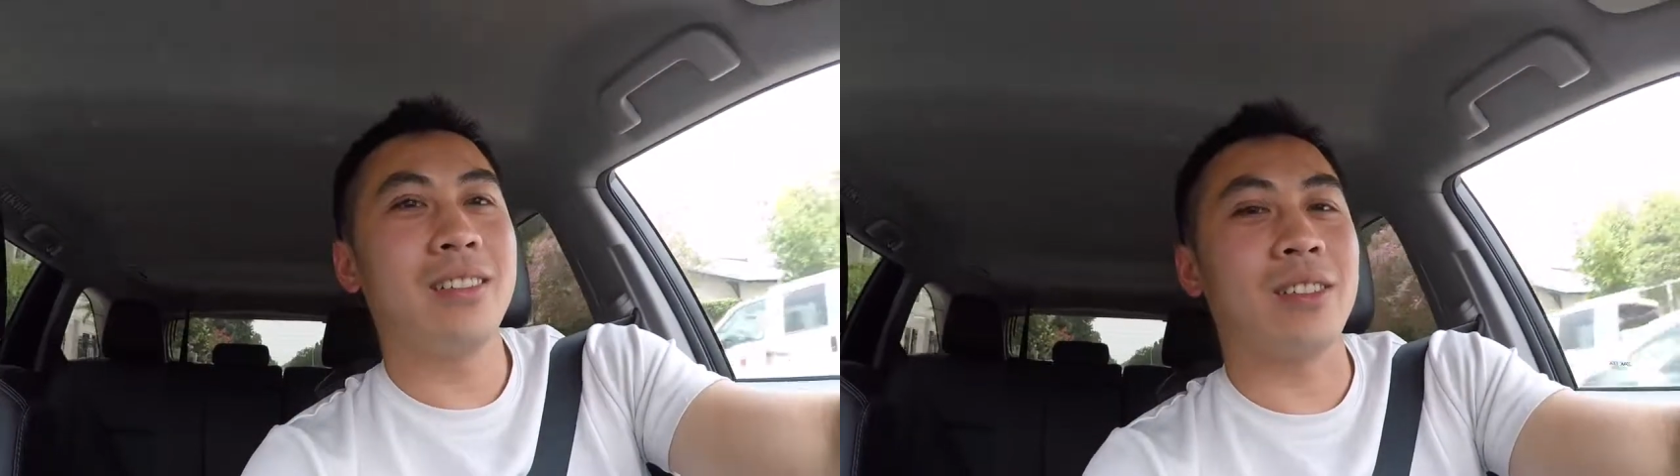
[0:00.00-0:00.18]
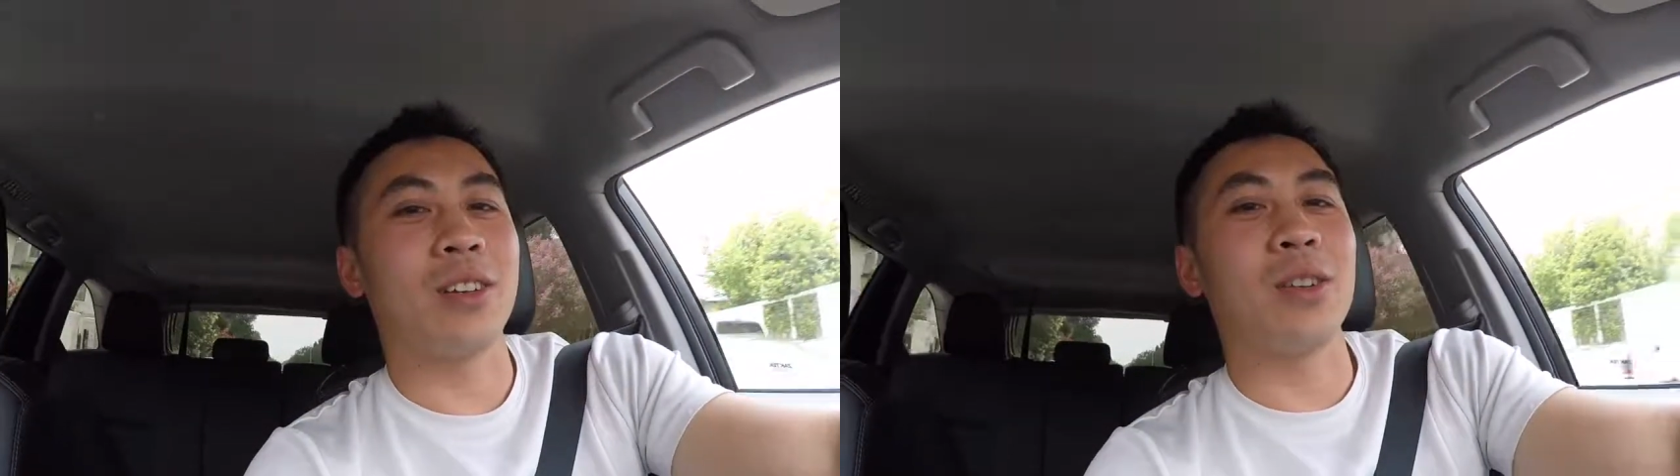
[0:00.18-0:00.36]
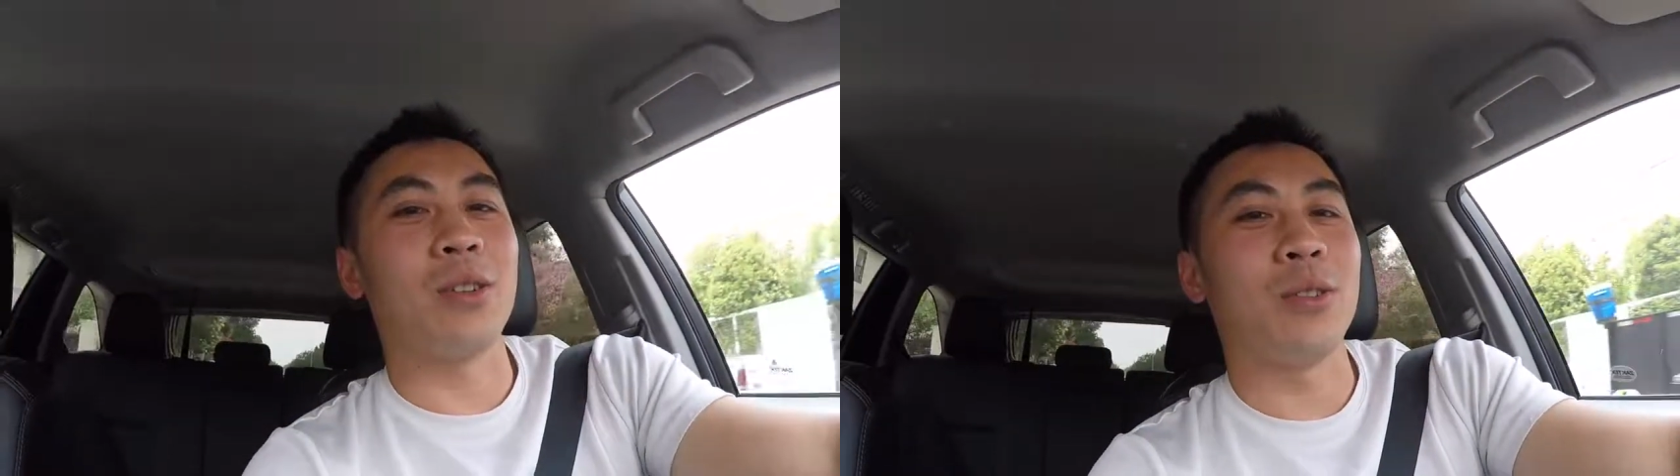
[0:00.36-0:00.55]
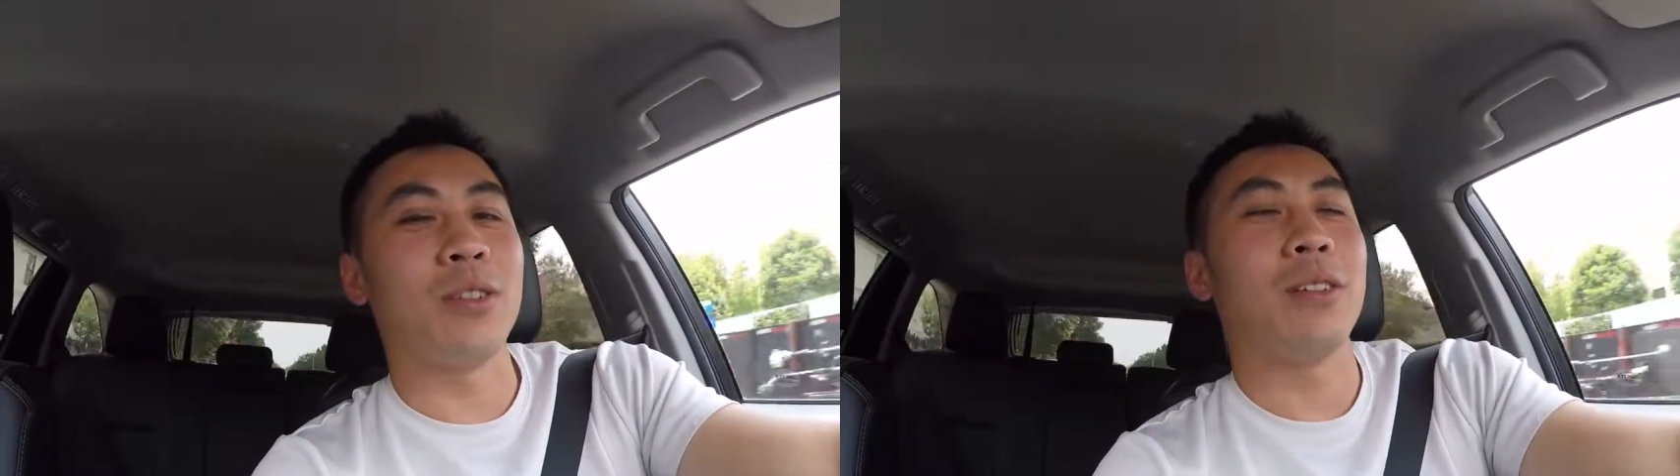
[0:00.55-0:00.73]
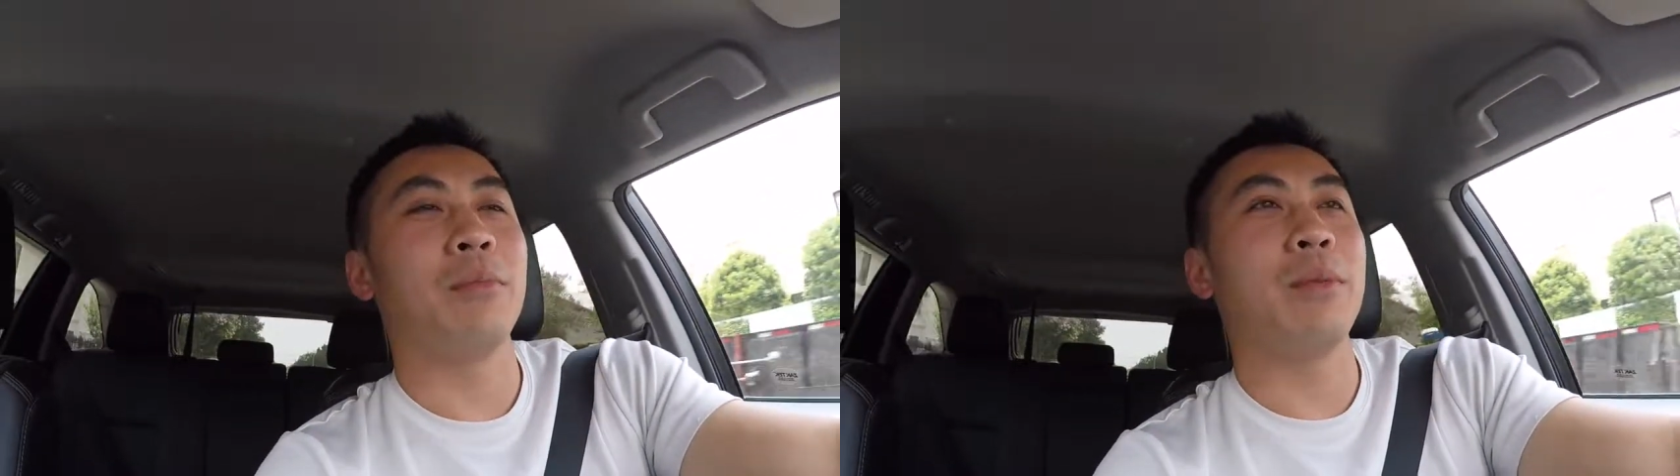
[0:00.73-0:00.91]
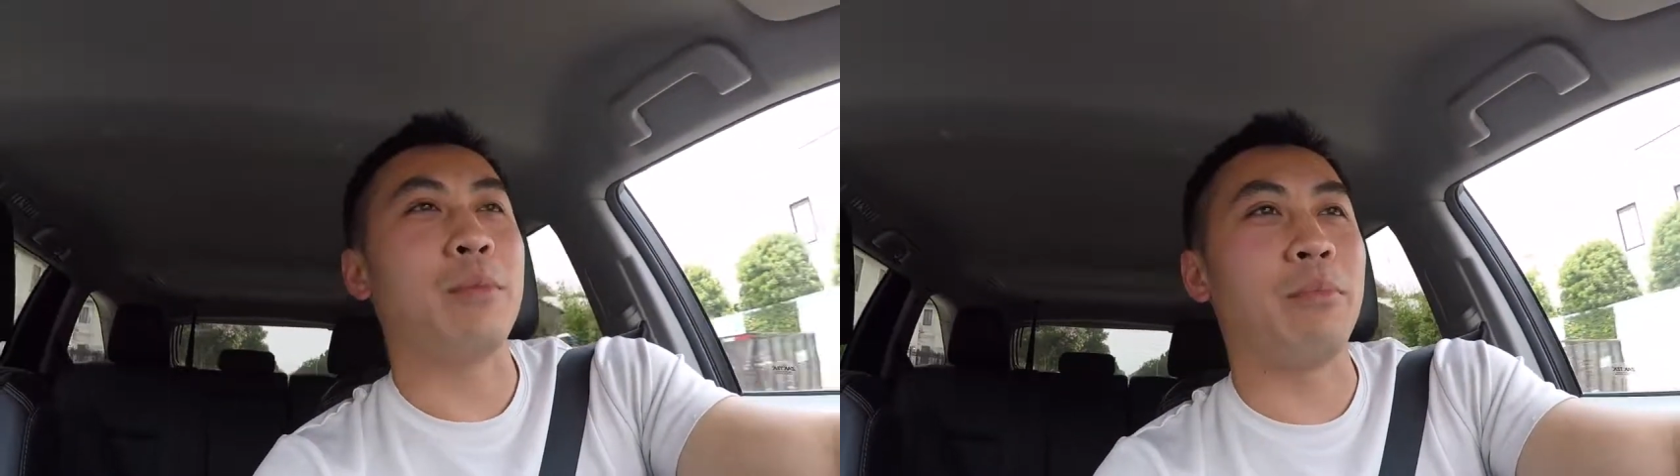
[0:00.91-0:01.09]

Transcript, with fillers: So a little bit